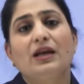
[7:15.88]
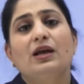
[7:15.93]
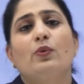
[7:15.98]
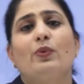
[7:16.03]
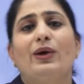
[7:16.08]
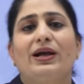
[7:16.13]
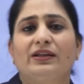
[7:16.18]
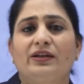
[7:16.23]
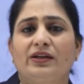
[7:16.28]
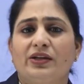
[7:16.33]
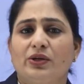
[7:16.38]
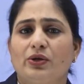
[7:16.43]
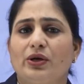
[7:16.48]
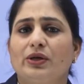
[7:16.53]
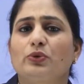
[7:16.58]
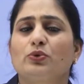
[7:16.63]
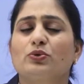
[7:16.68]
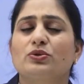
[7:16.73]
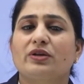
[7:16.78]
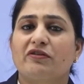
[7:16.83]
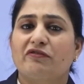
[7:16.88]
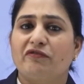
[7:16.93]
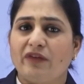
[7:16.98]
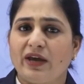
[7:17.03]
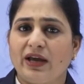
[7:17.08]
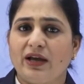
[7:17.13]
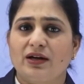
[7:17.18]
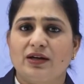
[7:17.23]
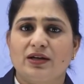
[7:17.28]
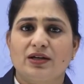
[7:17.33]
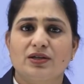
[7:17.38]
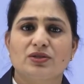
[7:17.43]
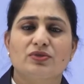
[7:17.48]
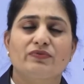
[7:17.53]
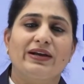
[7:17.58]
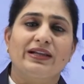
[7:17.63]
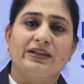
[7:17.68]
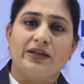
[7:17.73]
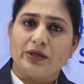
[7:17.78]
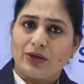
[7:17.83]
whether you are using fingers,
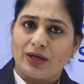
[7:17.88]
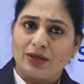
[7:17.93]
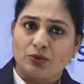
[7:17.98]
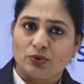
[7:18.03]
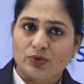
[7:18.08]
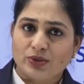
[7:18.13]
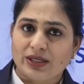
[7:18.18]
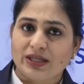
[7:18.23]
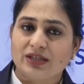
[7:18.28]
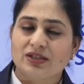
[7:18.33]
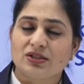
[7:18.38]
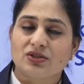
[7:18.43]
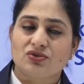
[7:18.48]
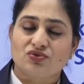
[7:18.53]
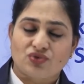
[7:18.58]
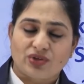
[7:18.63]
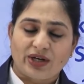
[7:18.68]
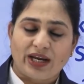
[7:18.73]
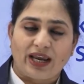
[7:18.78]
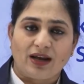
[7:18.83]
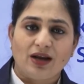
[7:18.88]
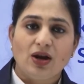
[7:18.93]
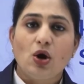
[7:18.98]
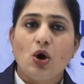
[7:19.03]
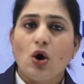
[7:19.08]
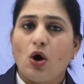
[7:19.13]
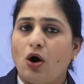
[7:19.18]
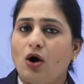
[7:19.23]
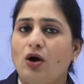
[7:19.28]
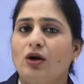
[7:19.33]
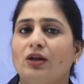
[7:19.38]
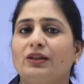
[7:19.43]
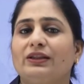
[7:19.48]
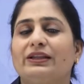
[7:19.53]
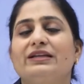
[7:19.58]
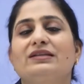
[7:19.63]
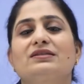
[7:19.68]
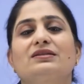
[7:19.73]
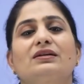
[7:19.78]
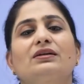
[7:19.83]
whether you are using string, all
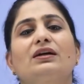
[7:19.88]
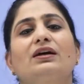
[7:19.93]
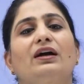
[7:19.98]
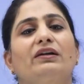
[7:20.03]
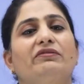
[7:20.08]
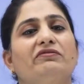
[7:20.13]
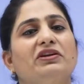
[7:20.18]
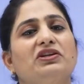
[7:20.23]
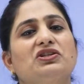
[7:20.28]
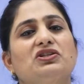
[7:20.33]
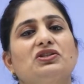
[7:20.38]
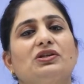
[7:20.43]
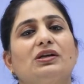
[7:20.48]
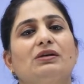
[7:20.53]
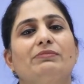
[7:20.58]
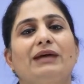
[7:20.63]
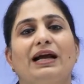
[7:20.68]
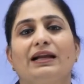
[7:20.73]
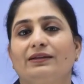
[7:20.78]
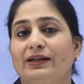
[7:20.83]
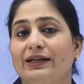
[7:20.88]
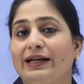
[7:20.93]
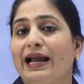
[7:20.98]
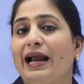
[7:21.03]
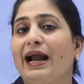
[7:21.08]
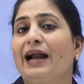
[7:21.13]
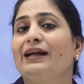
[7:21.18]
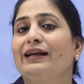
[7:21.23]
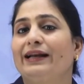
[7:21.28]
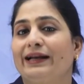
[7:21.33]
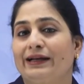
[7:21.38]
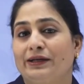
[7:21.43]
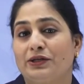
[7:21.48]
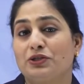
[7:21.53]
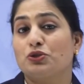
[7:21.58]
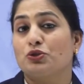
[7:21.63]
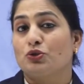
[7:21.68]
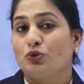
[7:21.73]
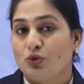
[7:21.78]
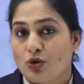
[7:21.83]
these are the conventional method and it
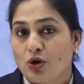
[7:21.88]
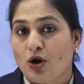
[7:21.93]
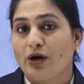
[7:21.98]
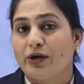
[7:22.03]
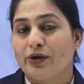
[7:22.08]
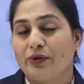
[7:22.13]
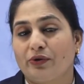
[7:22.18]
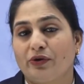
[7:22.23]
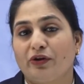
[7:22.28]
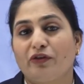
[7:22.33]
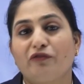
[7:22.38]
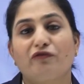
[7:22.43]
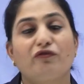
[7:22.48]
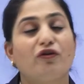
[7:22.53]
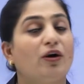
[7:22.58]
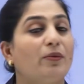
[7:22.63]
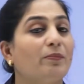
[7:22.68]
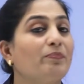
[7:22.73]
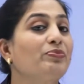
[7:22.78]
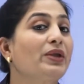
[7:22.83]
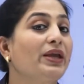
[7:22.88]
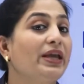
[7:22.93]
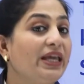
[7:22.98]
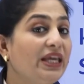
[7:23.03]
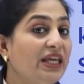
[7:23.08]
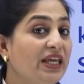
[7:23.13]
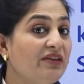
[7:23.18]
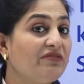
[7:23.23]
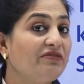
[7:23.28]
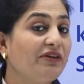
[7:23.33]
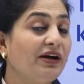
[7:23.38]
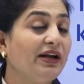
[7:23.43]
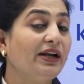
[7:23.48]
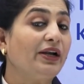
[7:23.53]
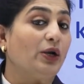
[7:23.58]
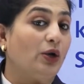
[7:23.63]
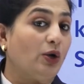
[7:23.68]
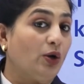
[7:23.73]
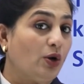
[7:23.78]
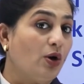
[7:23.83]
is not uniform,
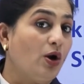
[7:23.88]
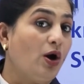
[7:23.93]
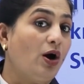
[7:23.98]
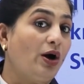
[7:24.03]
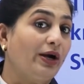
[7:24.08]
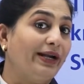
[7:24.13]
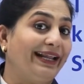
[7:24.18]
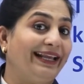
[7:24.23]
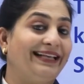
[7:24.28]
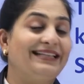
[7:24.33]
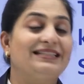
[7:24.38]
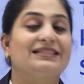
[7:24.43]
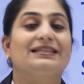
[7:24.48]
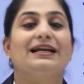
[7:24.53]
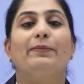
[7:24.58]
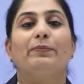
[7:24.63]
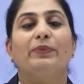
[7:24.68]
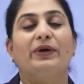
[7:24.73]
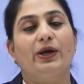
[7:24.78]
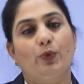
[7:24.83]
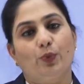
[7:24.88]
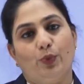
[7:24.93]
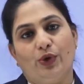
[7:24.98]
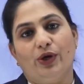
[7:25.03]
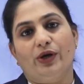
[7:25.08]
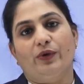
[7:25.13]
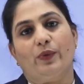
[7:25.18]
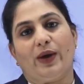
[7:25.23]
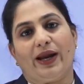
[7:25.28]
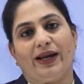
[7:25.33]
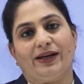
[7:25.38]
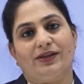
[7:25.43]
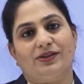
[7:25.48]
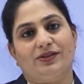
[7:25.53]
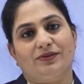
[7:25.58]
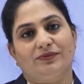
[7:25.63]
even not accepted worldwide.